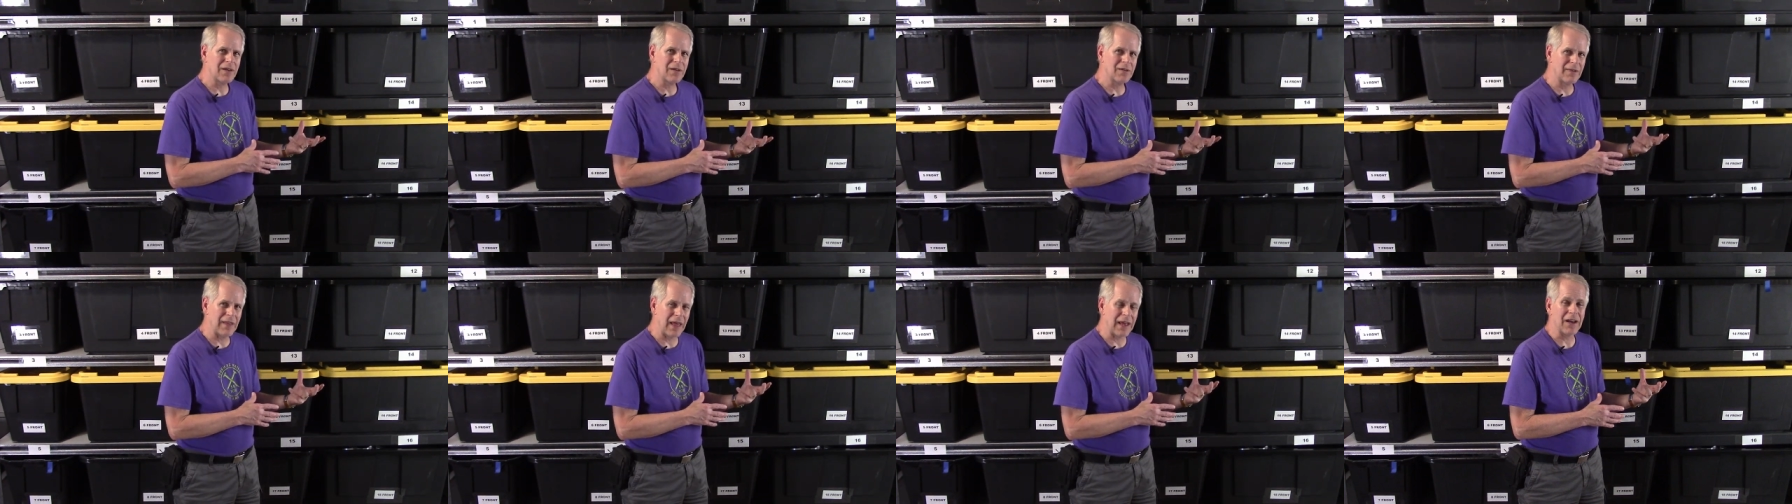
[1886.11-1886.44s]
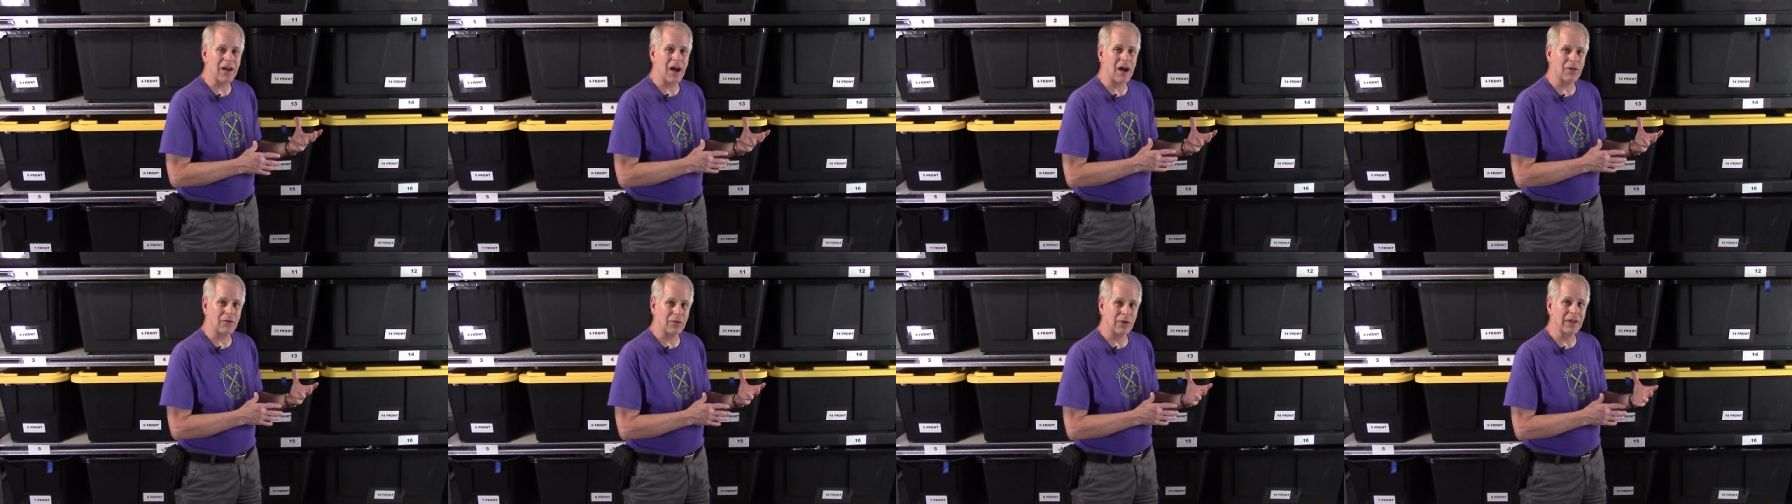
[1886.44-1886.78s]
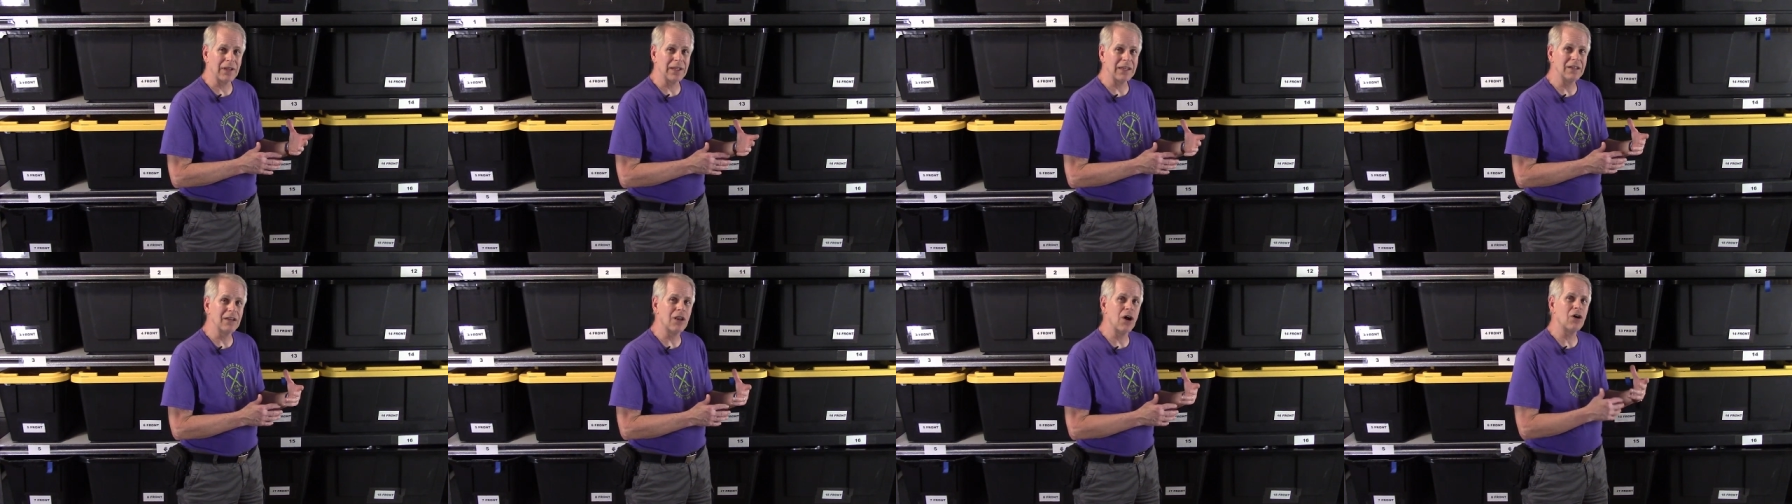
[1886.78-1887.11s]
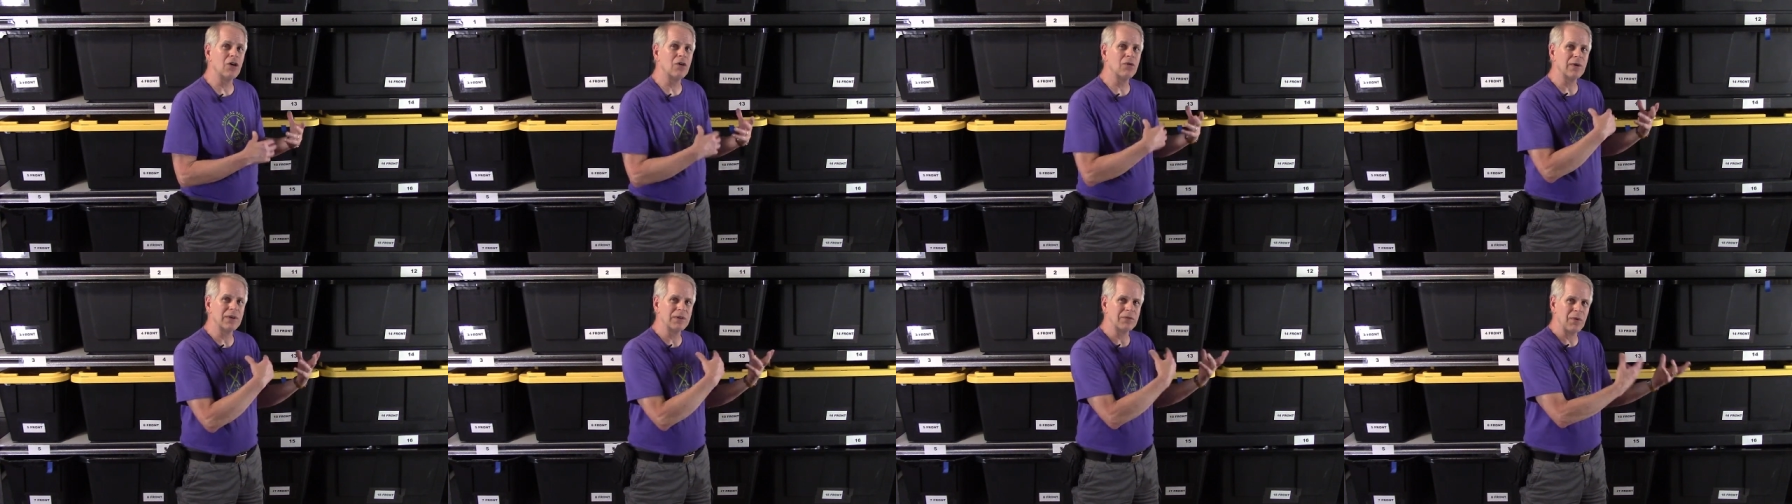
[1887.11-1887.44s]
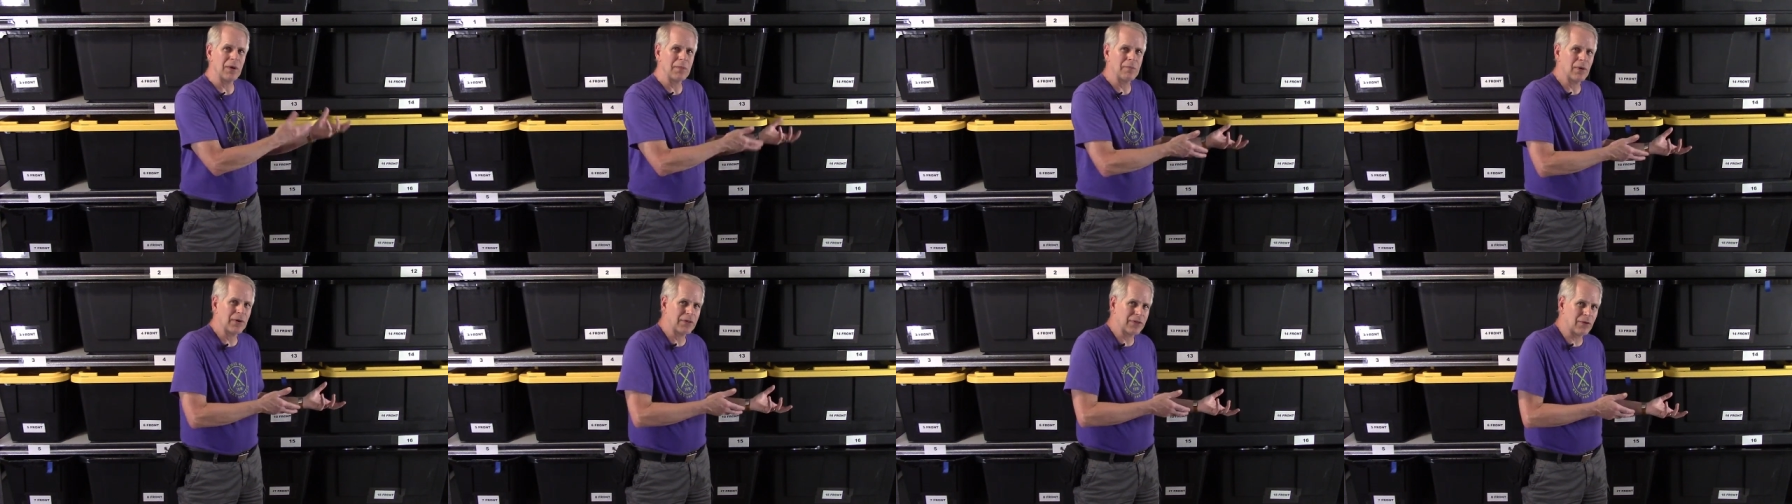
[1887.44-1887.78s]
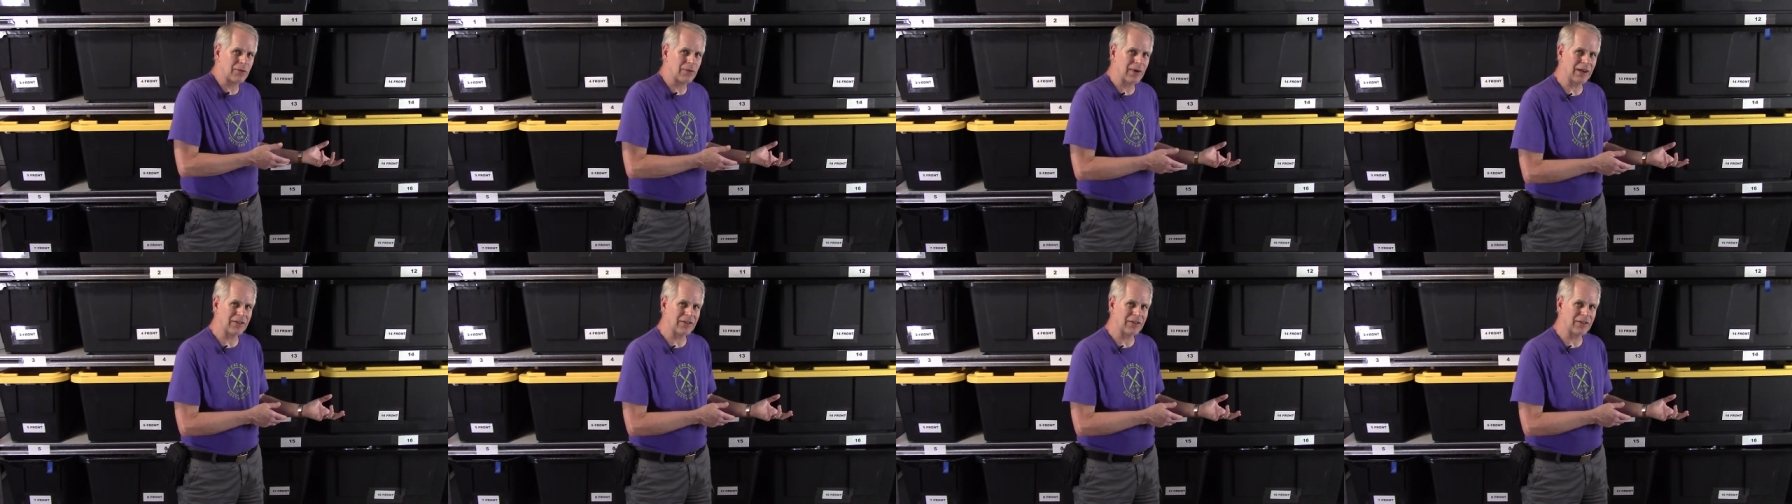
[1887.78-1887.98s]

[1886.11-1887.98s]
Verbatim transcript: they got really low and we put the